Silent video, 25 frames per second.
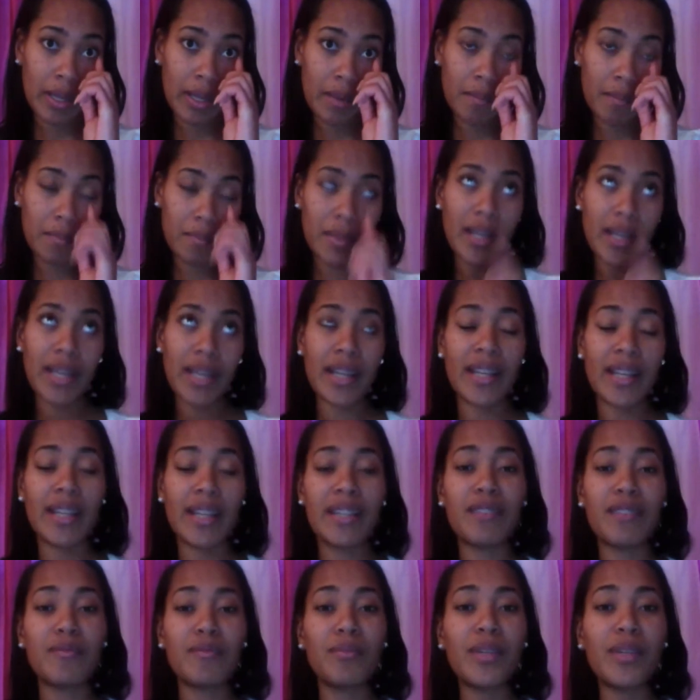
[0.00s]
being in
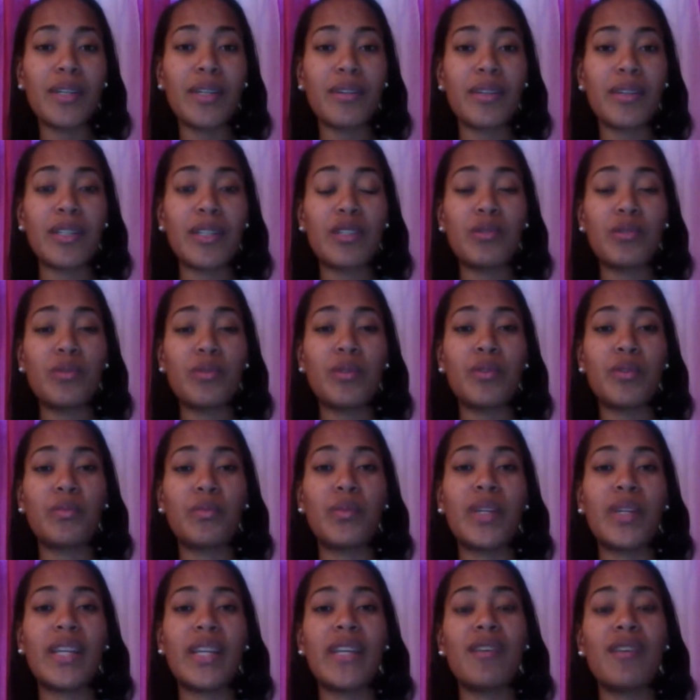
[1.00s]
His will and
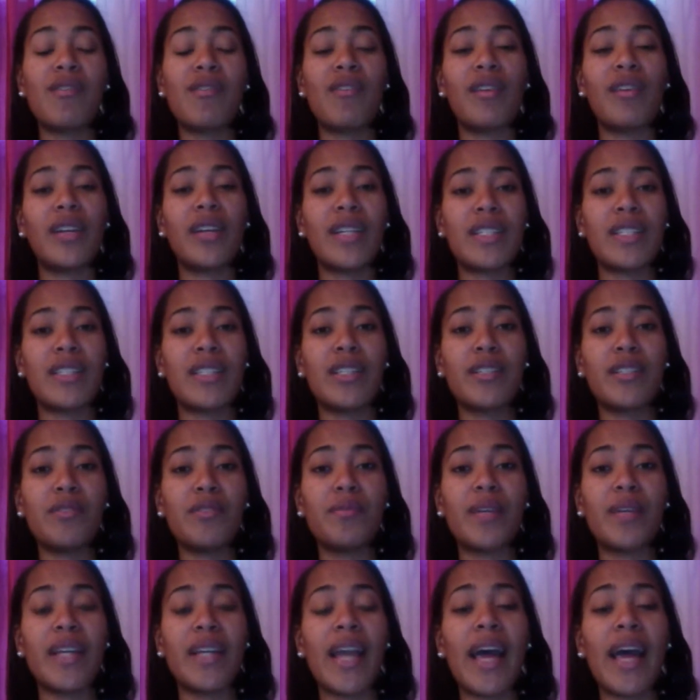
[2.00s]
doing what He called us to do,